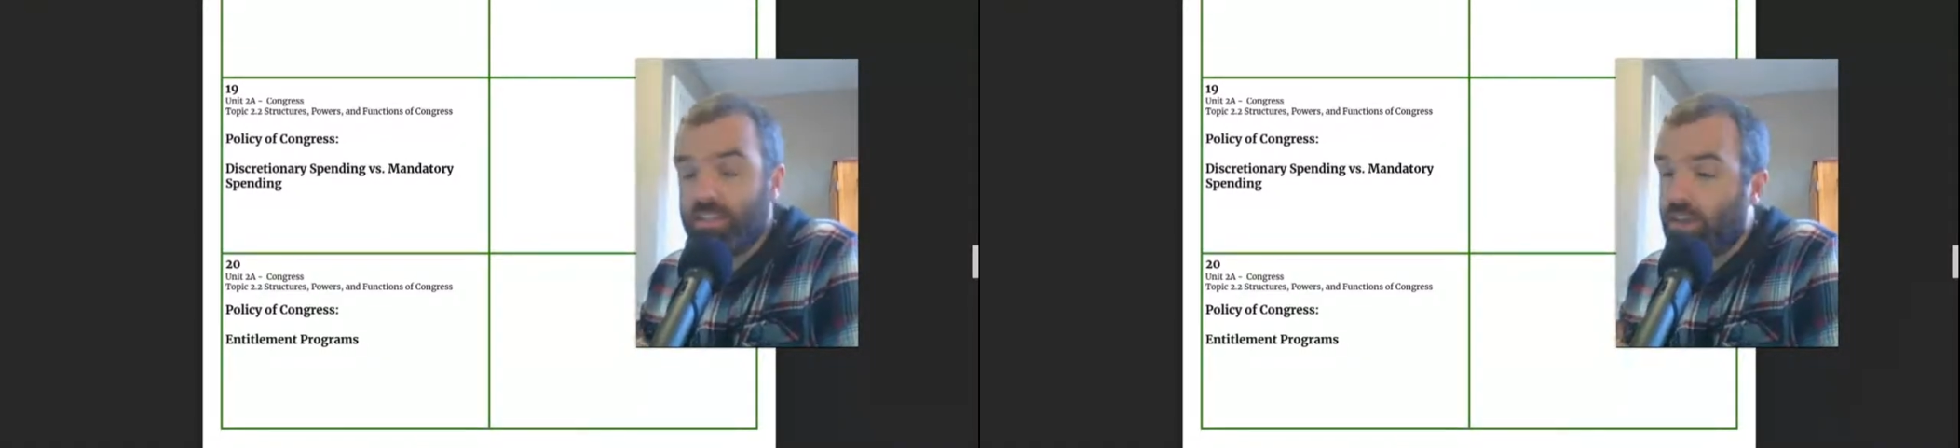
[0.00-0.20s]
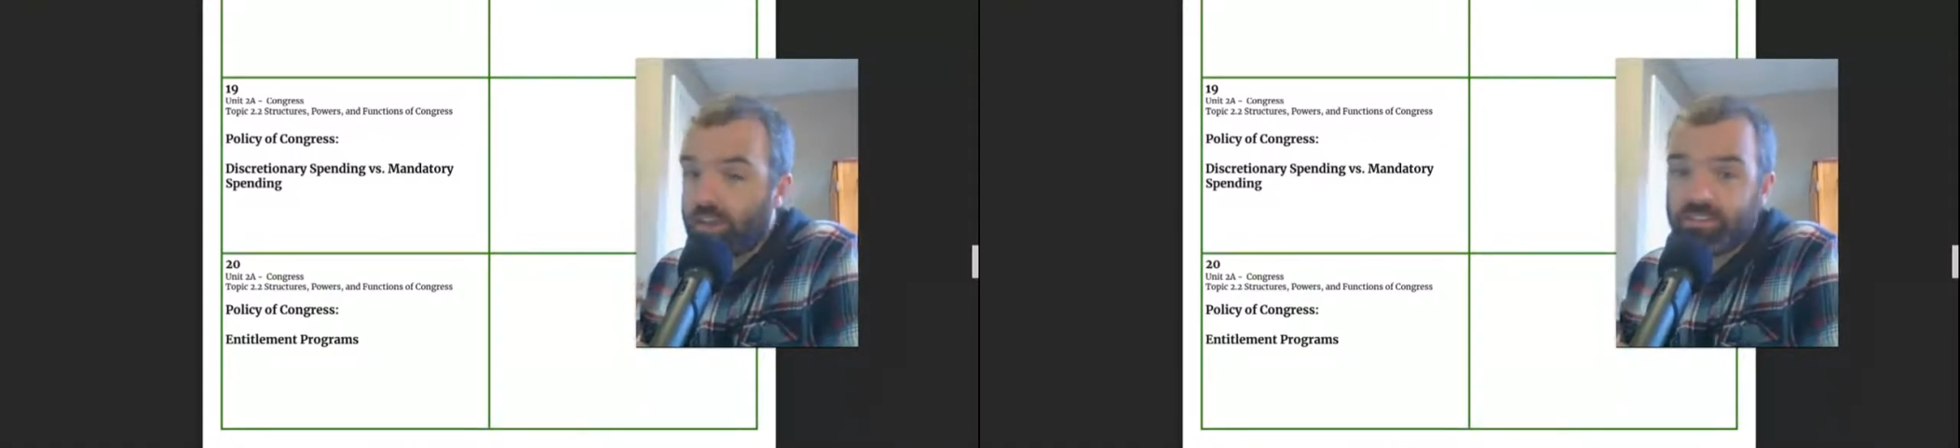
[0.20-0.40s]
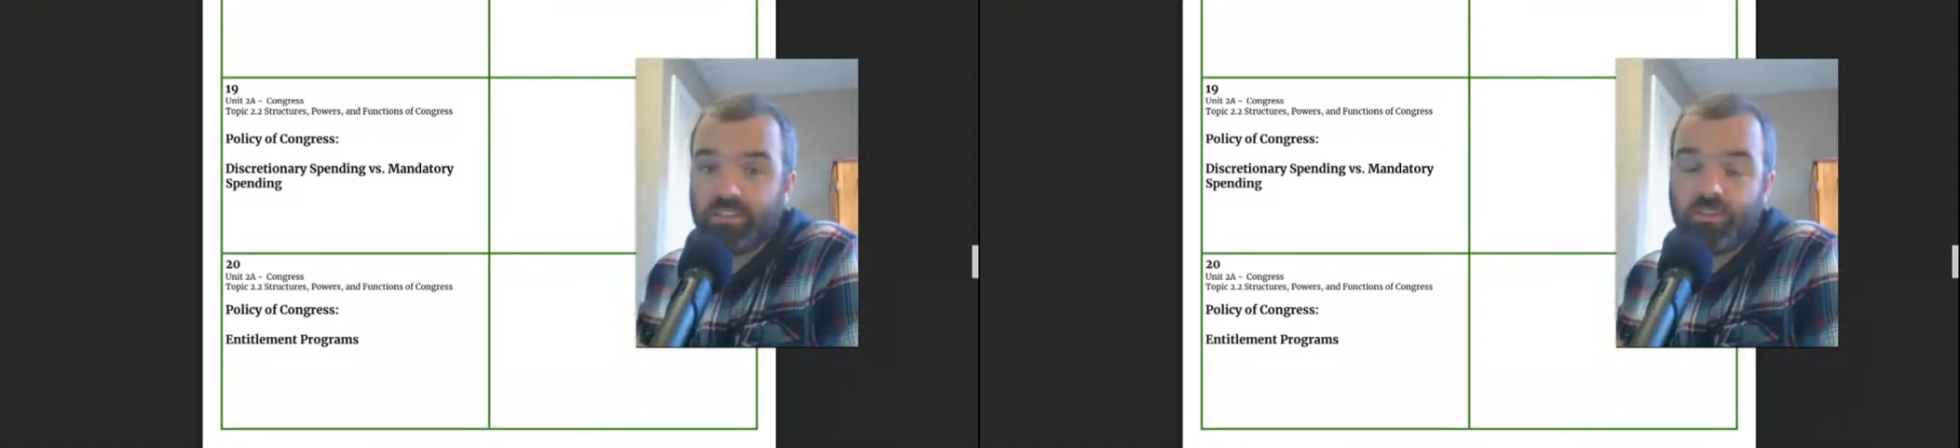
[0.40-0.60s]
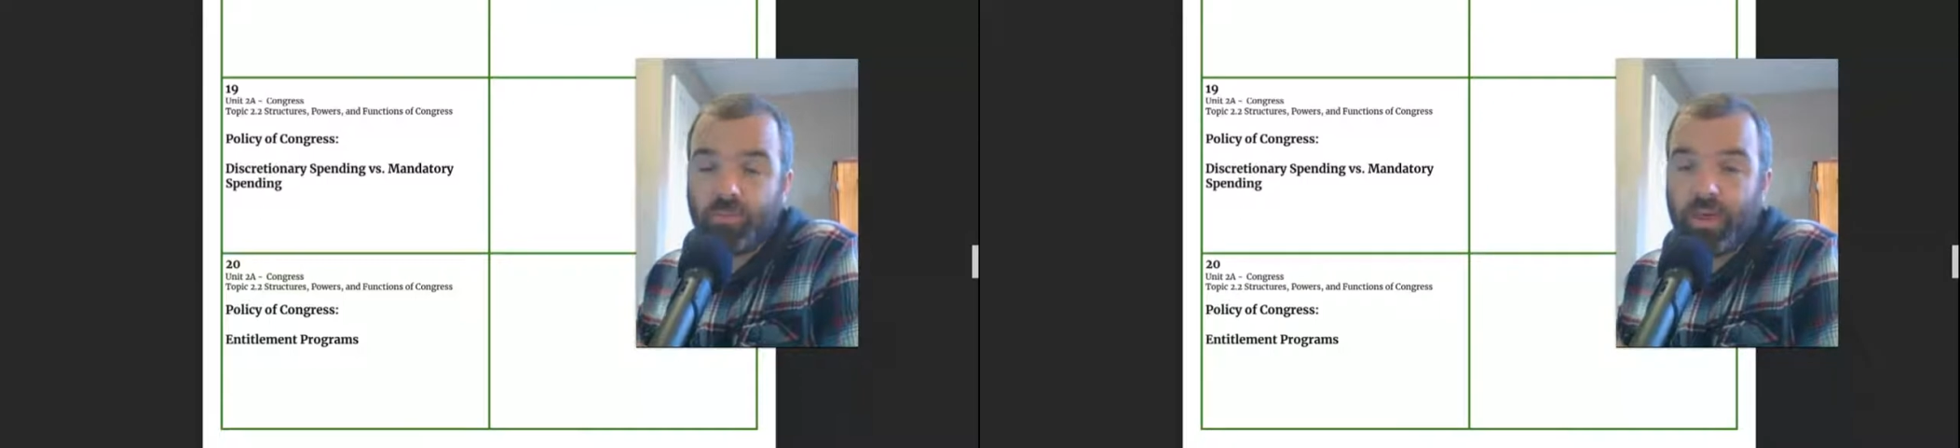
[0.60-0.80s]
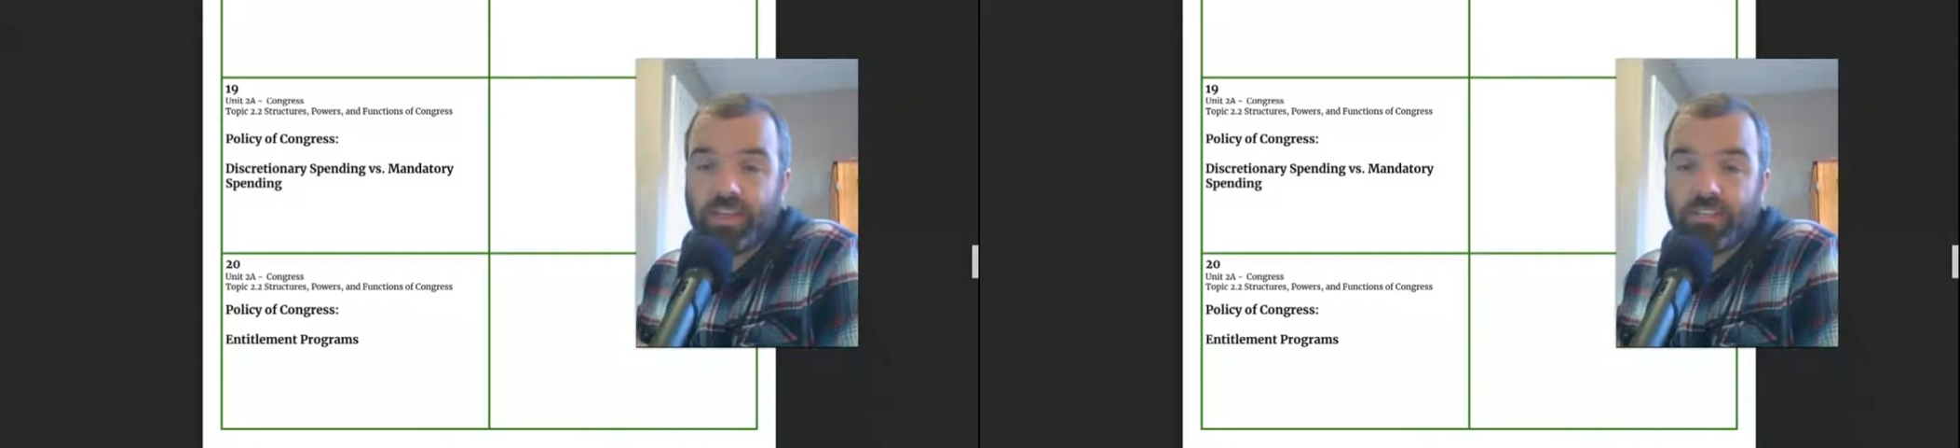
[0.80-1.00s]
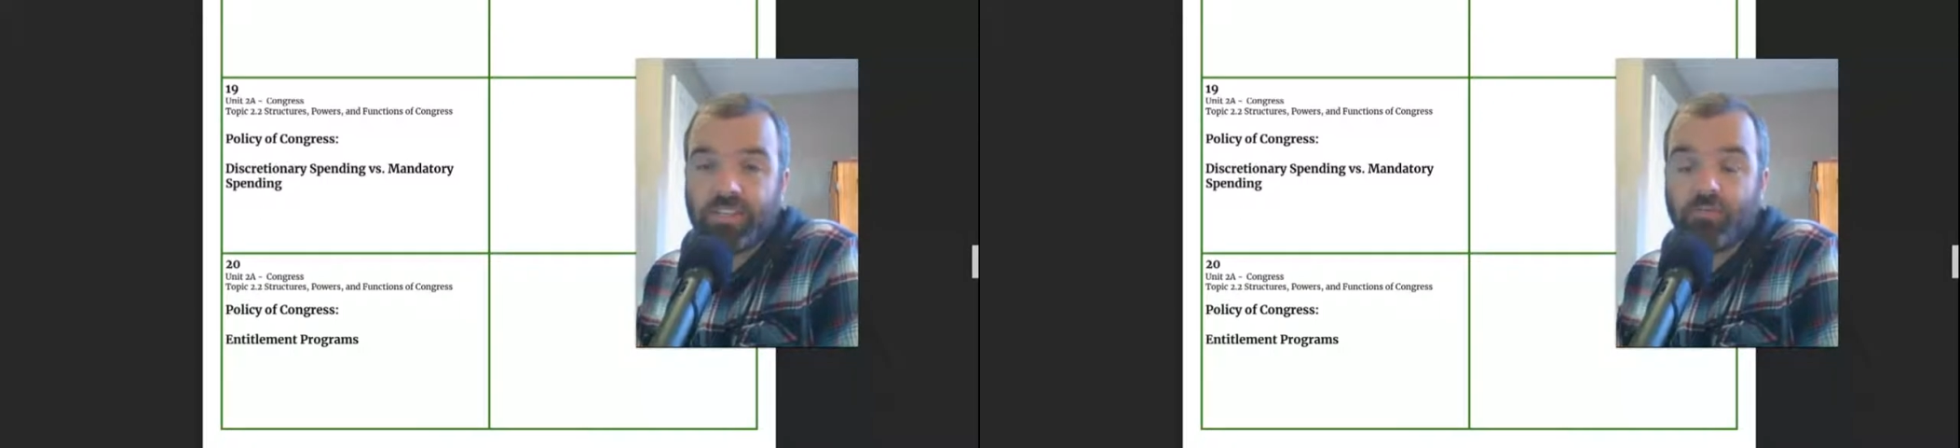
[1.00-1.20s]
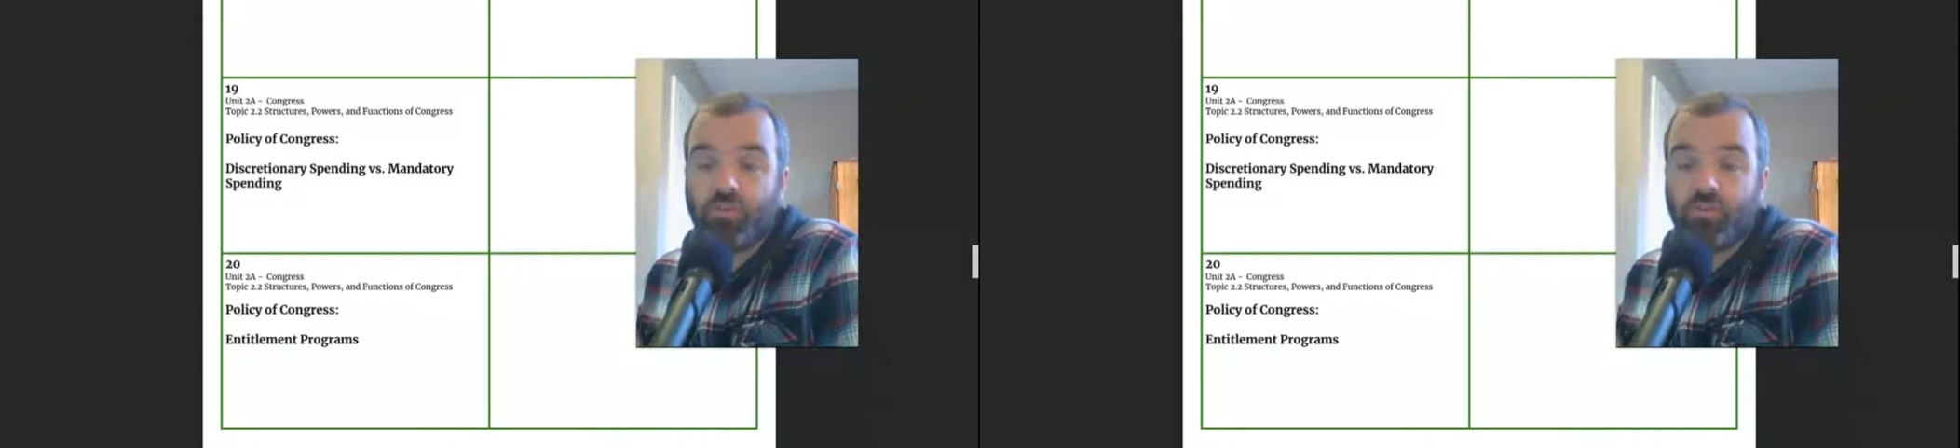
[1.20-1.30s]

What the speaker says: laws that they're passing,